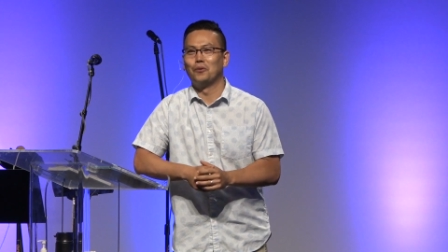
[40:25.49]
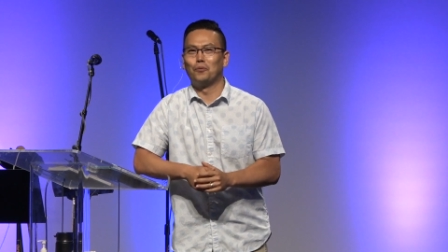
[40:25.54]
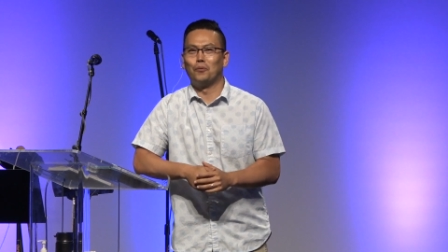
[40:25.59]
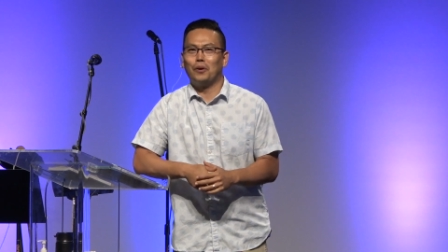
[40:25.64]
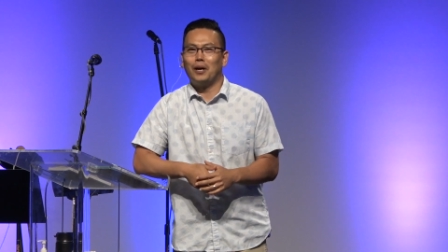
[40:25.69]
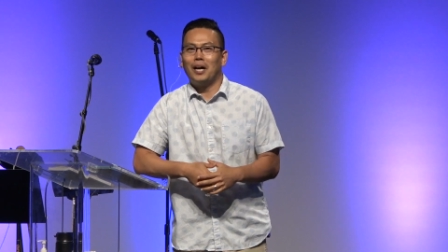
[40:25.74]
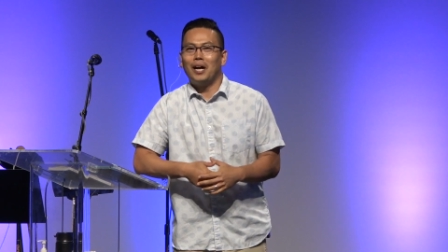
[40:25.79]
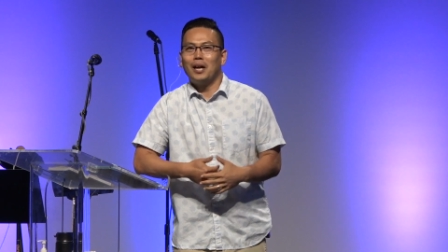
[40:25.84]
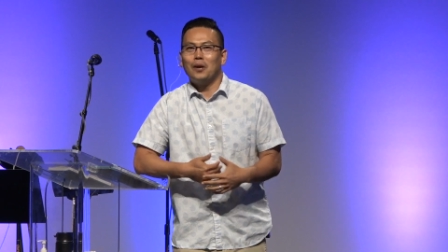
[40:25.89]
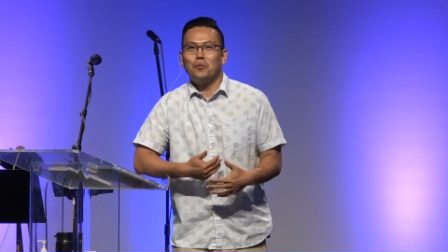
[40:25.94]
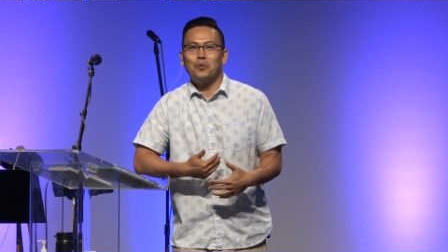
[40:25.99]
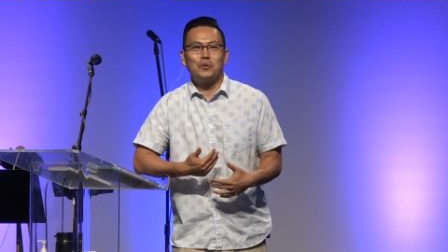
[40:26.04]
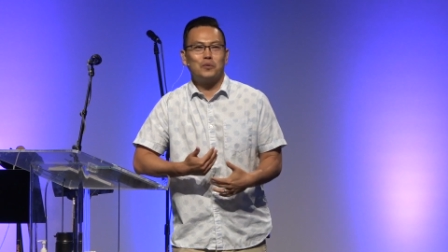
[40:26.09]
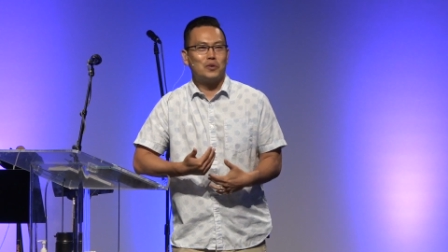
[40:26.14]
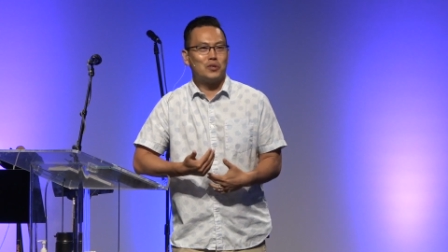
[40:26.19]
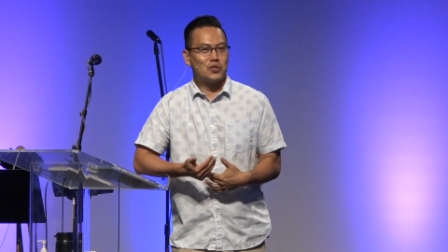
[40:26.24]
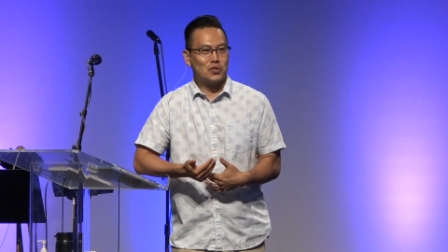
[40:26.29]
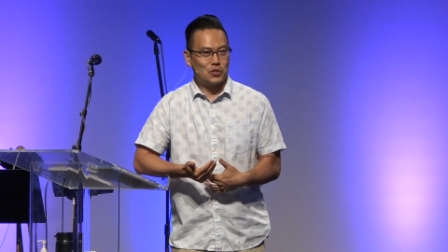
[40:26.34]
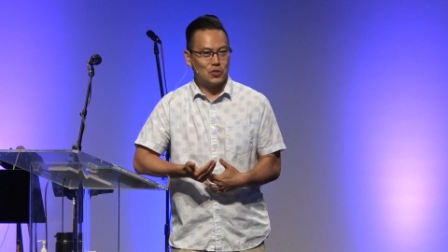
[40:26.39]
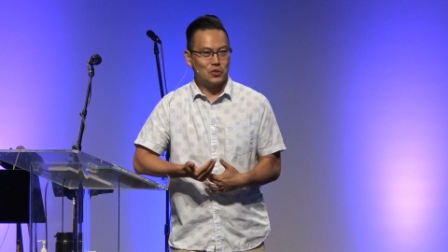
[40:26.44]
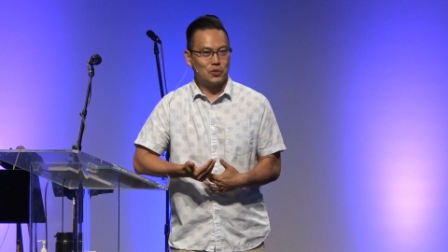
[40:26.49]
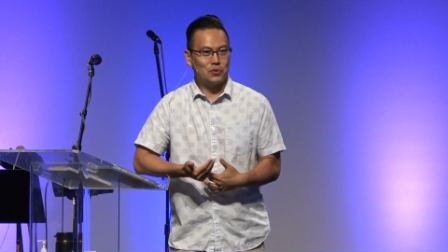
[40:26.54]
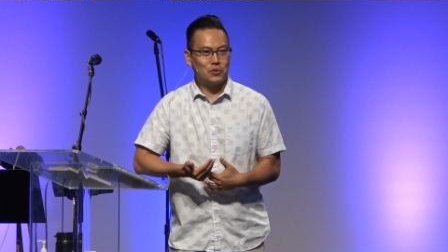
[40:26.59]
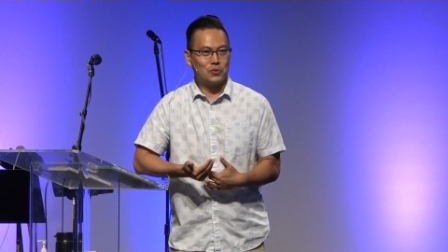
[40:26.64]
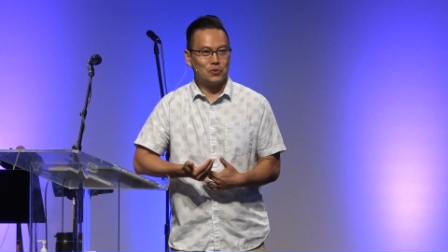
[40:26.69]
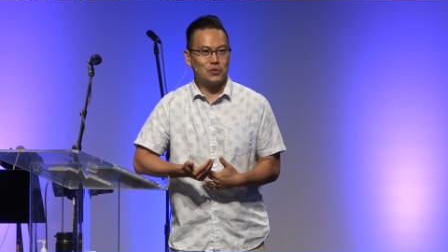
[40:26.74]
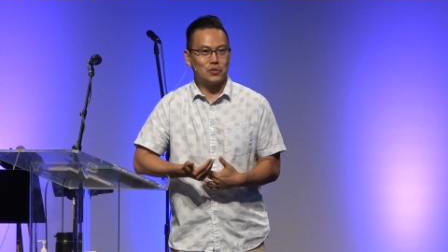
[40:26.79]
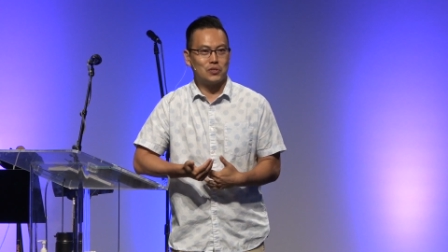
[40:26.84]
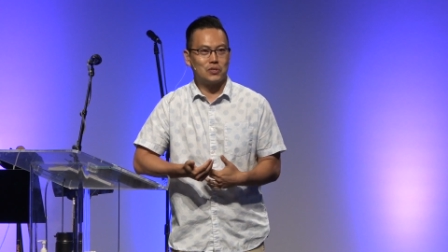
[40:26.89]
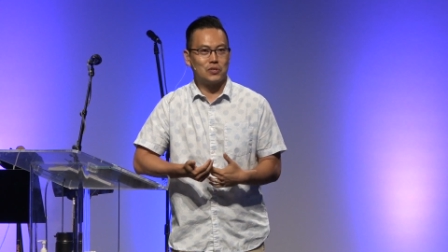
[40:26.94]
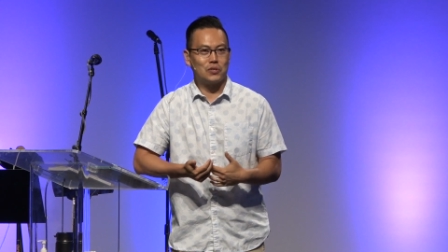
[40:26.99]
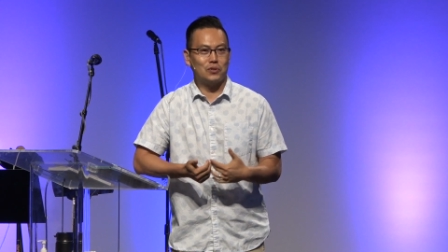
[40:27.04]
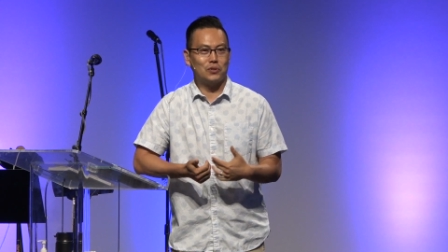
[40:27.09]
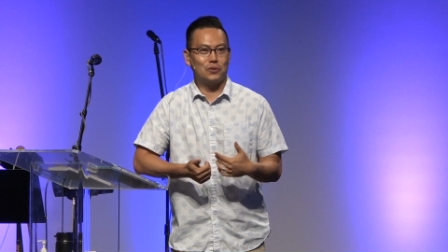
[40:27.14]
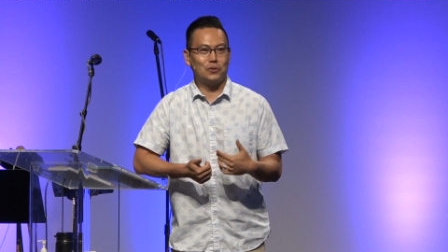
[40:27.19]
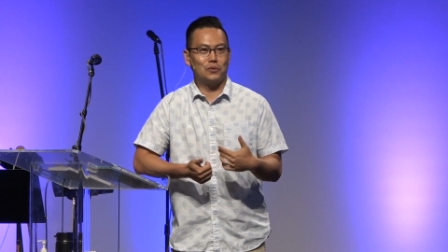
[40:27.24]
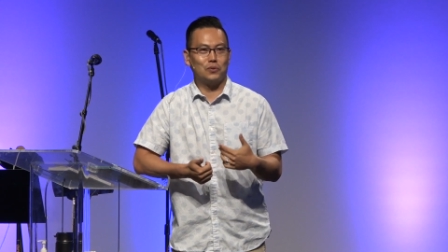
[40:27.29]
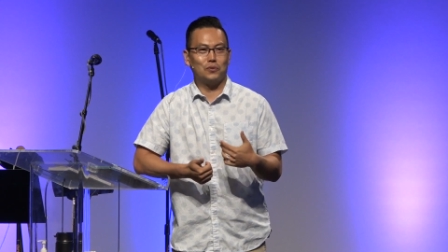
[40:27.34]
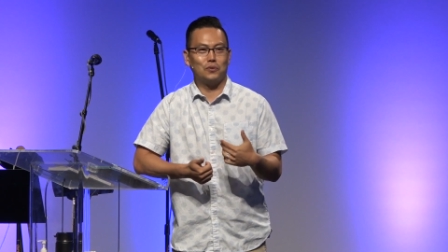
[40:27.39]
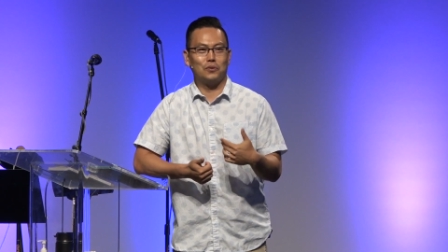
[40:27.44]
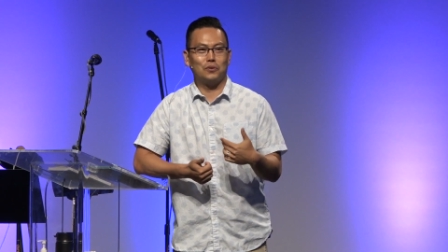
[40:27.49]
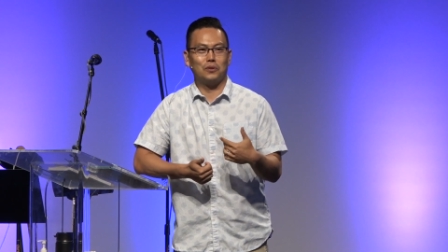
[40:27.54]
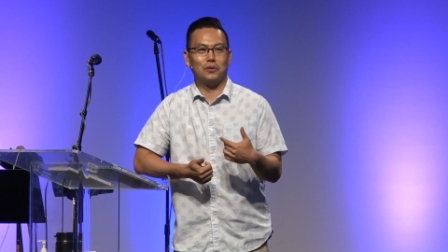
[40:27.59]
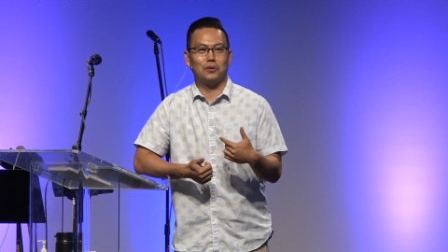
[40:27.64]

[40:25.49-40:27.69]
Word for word: why we would choose to